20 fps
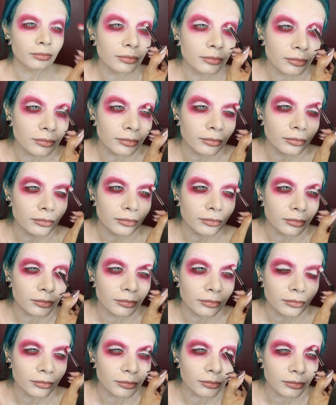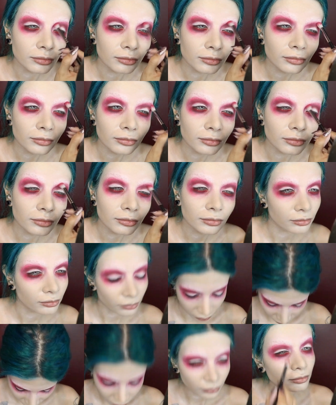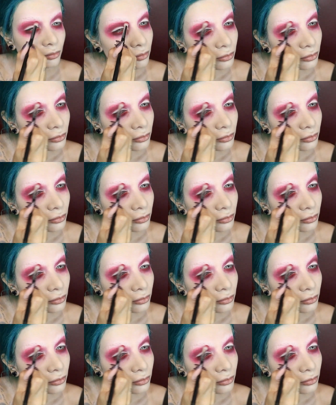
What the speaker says: over again. I'm putting some of that gray,